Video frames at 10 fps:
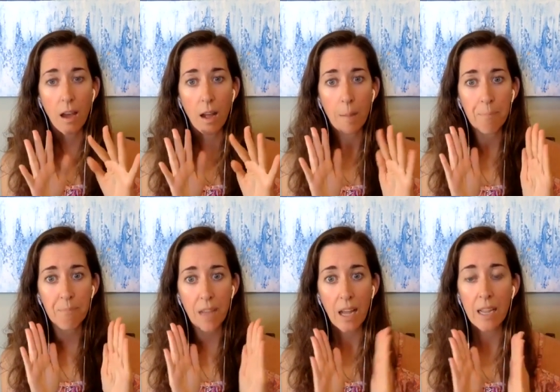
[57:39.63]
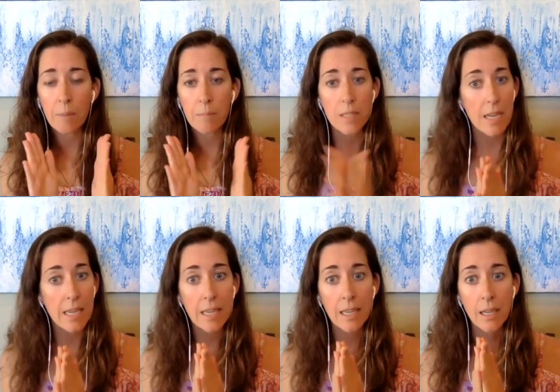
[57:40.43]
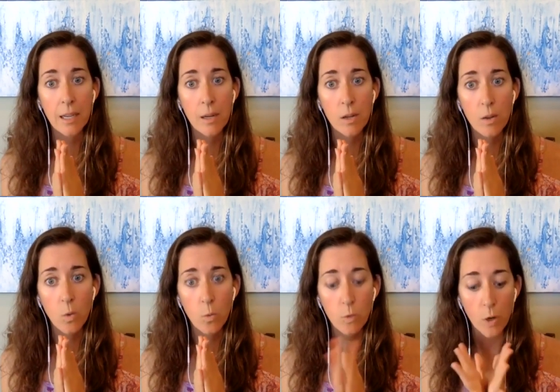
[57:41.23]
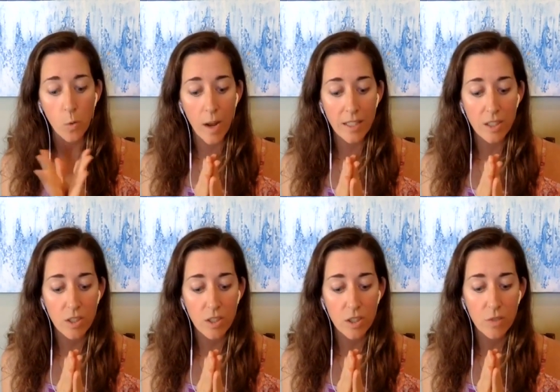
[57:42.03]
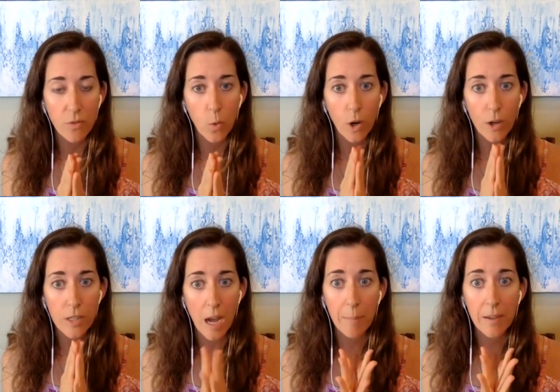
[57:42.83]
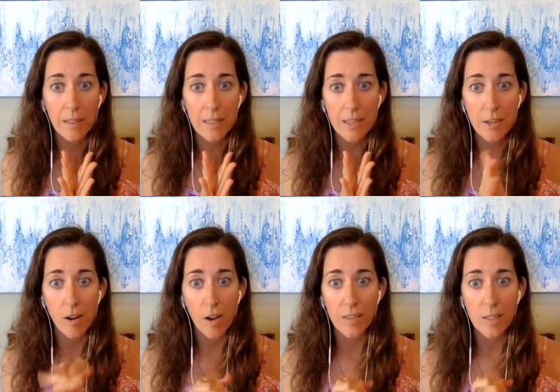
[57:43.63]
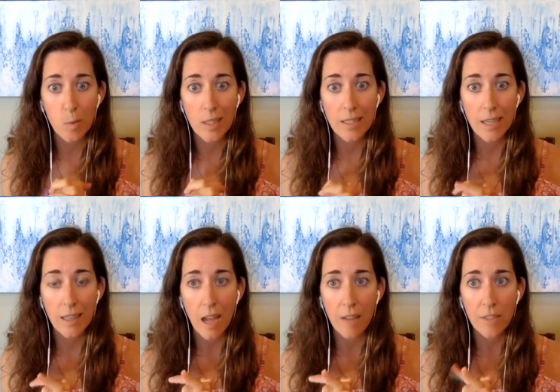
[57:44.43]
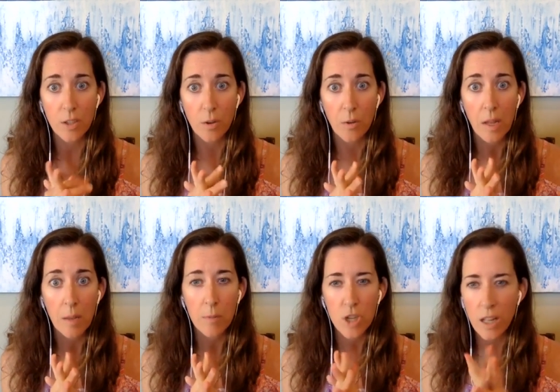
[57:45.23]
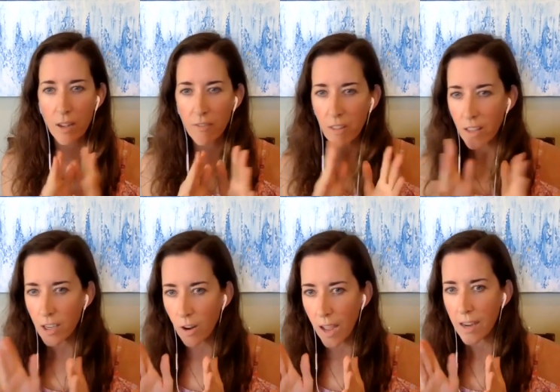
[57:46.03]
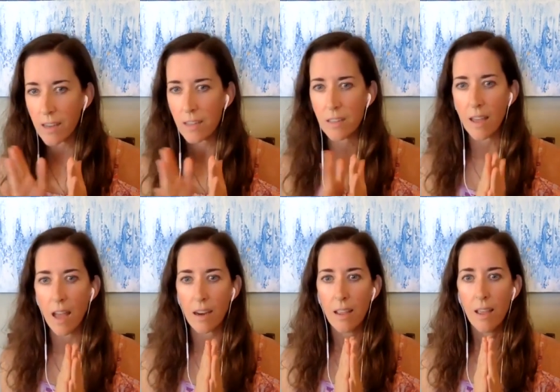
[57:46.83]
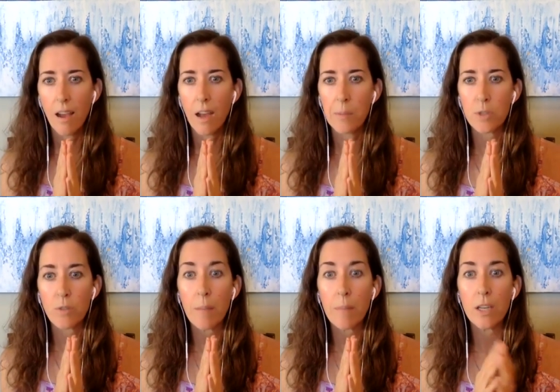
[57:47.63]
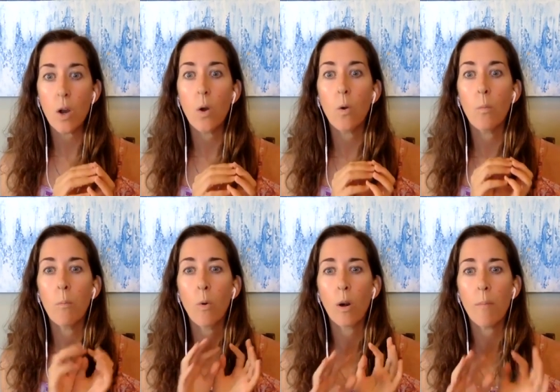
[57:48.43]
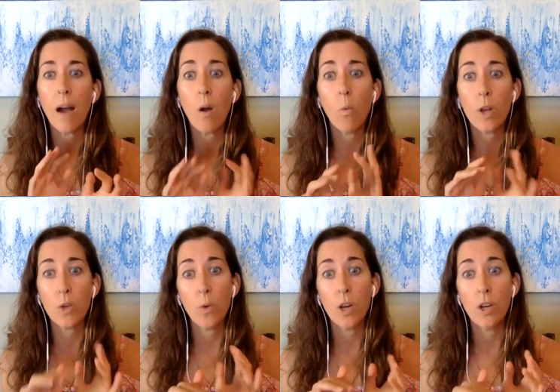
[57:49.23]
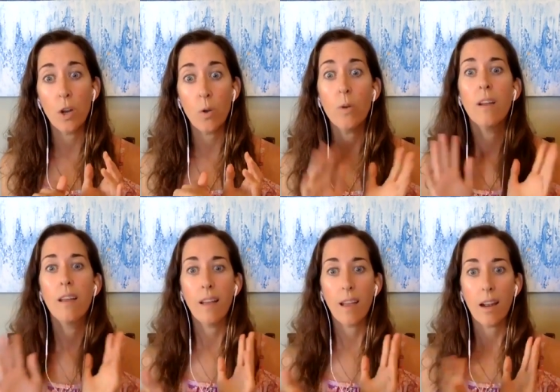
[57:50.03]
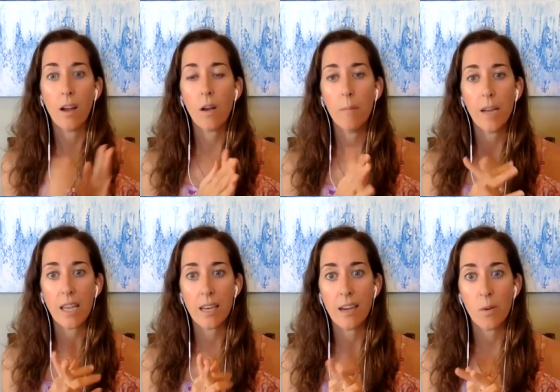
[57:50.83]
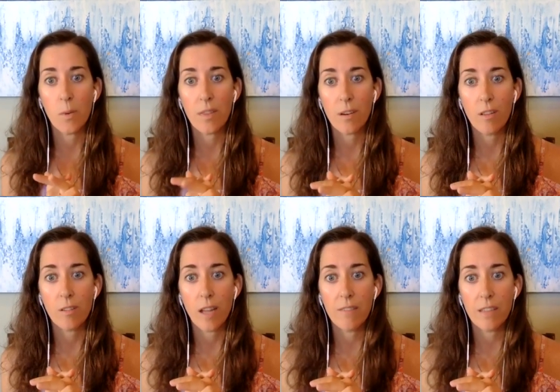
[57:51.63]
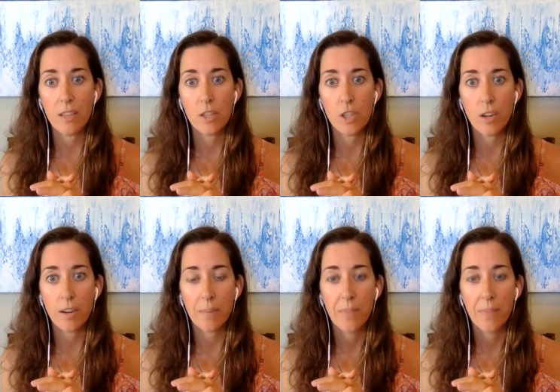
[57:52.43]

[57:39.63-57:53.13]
Um, I am taking requests for topics here on these Wednesday lives. So, Michelle, I feel like you're heading into that. Um, so, let me know more about what you want to know, and I'll come back in here with another live and share it.